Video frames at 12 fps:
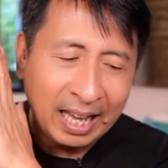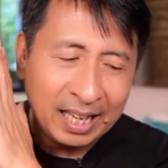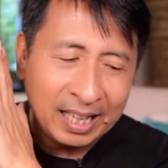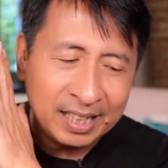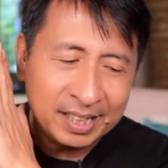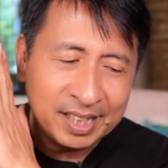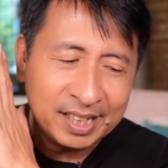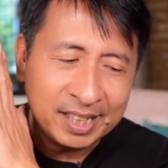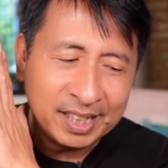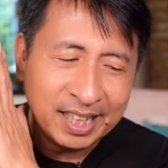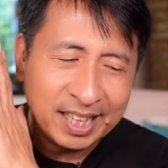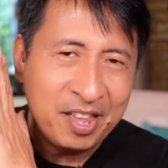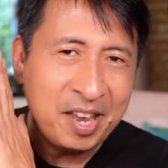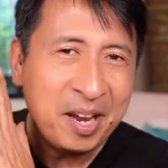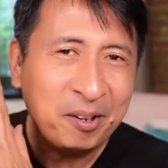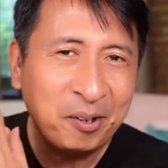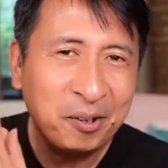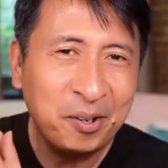And
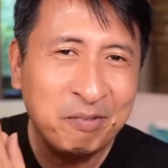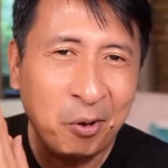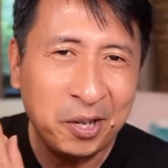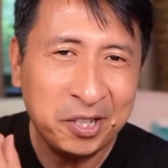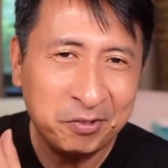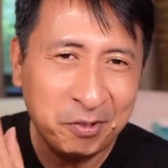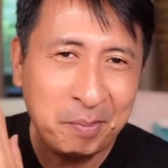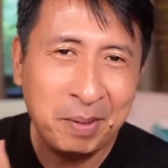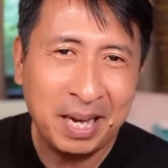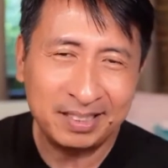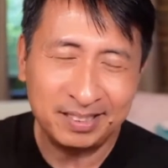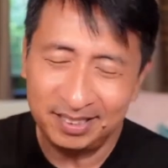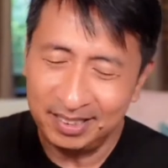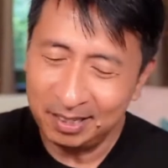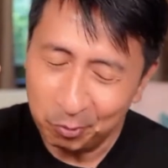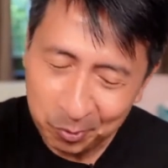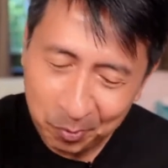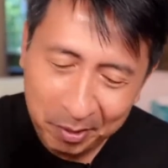then I heard a voice from the back
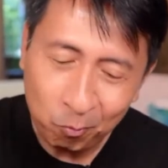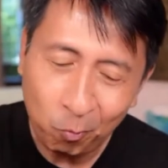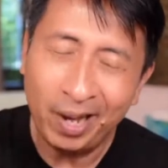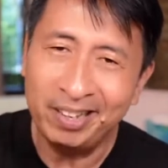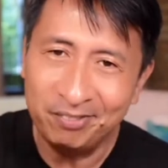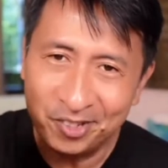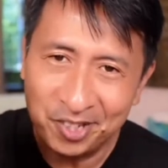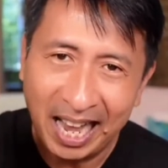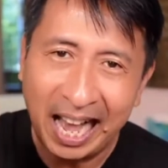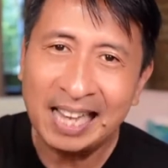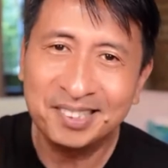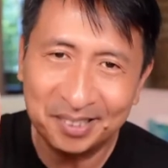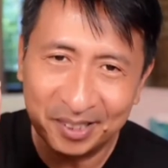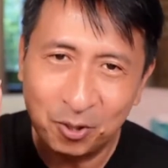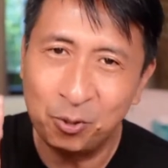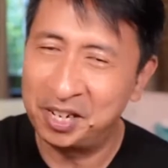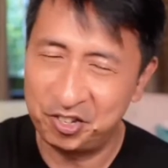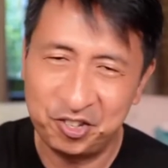seat. It was my wife. She asked a
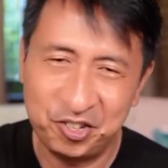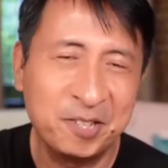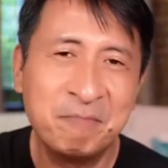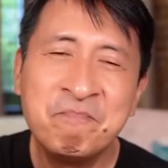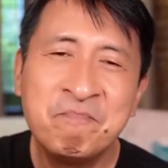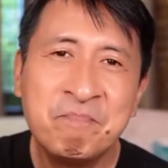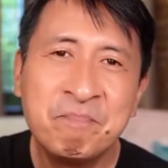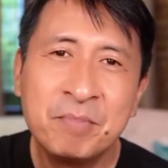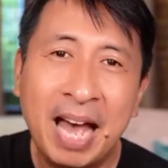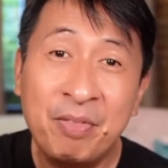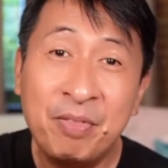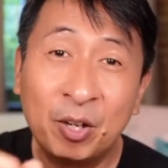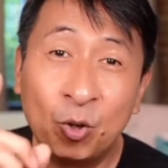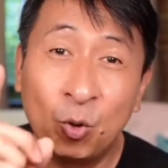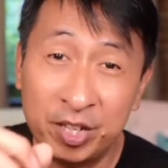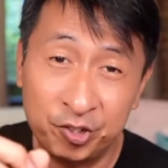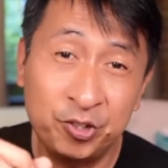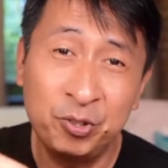question. And the
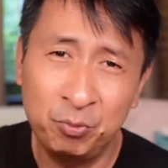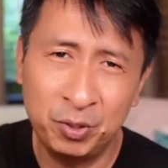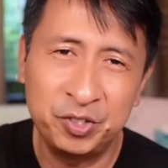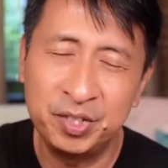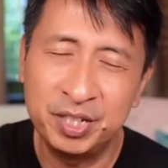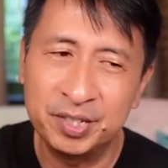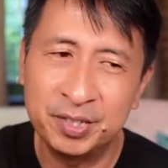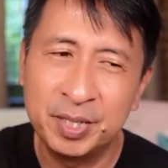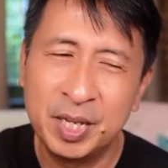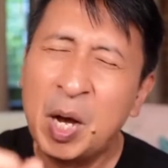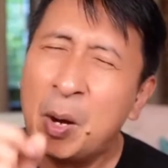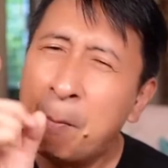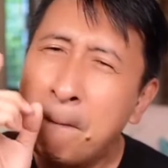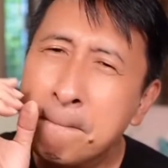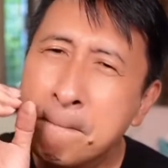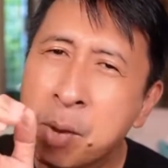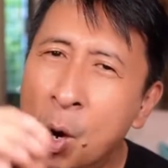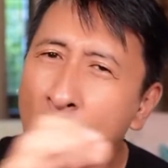question was this
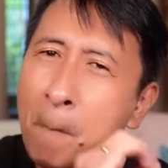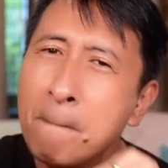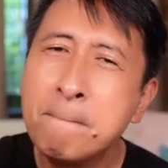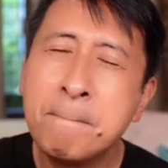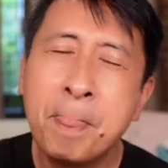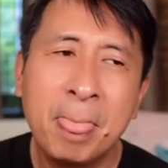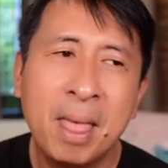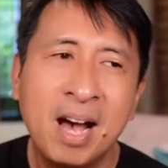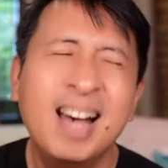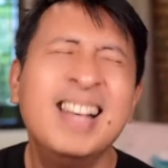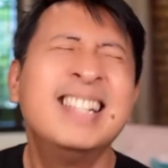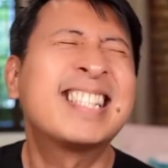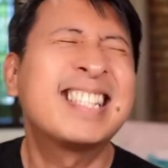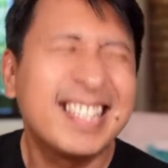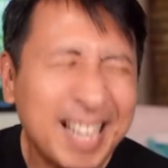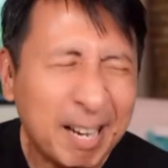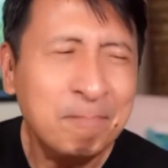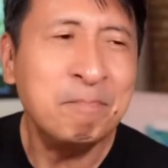Bo,
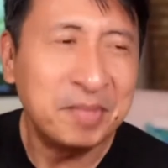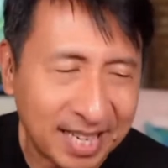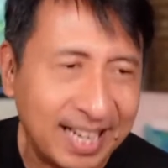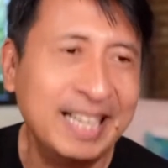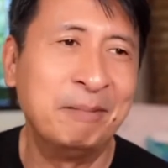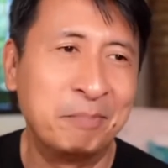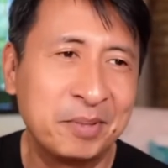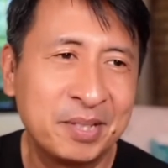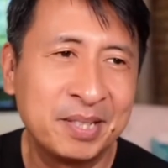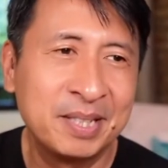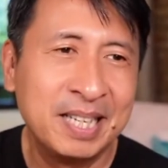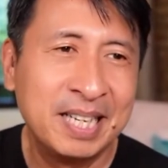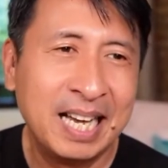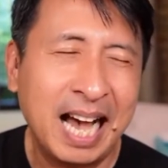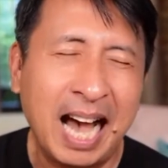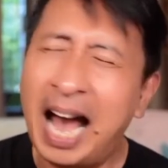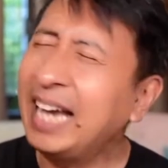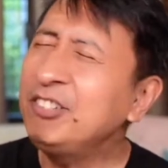sometimes
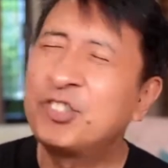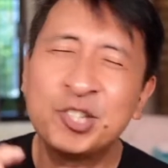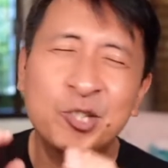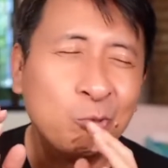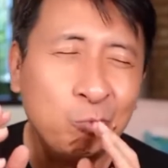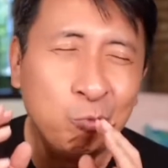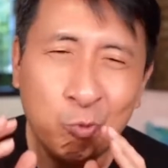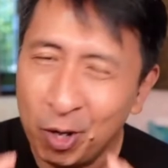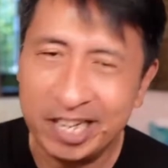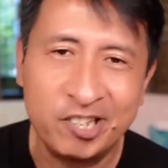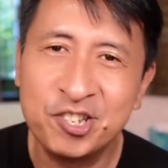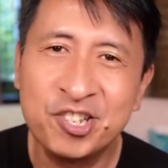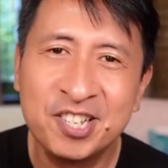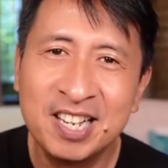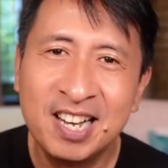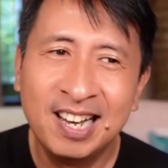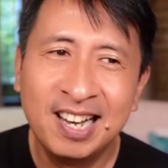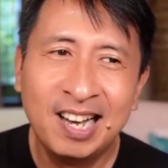I just wish